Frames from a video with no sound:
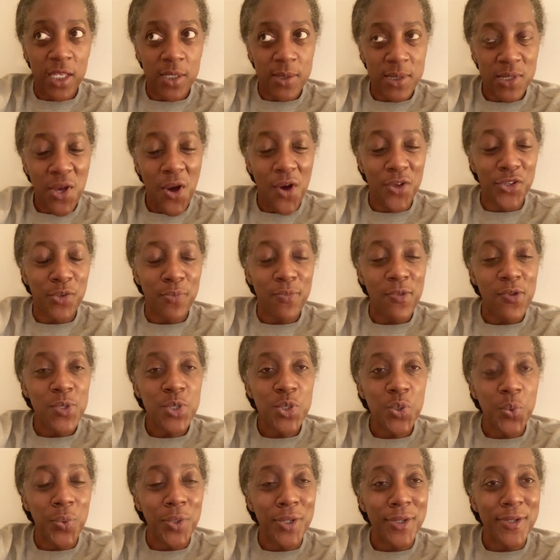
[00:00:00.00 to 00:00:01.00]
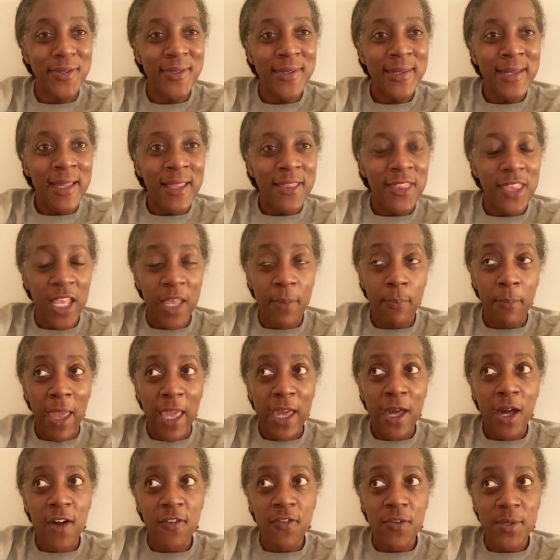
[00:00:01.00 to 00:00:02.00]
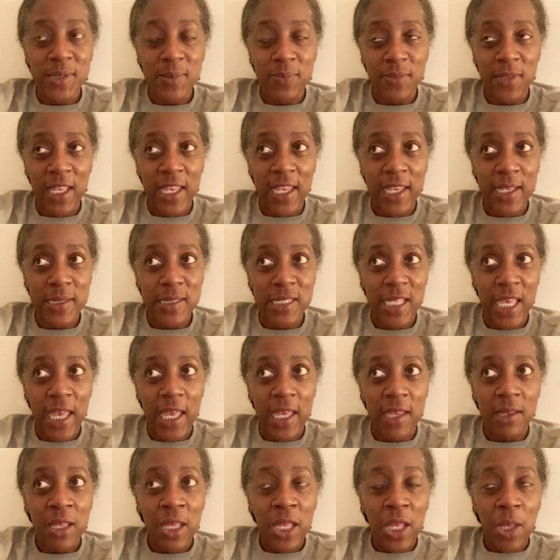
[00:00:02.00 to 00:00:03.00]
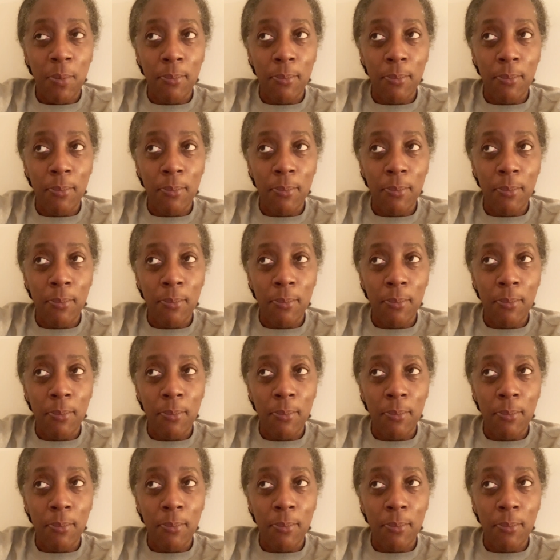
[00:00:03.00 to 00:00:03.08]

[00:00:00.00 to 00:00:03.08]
It's called a mutual that may cover some things that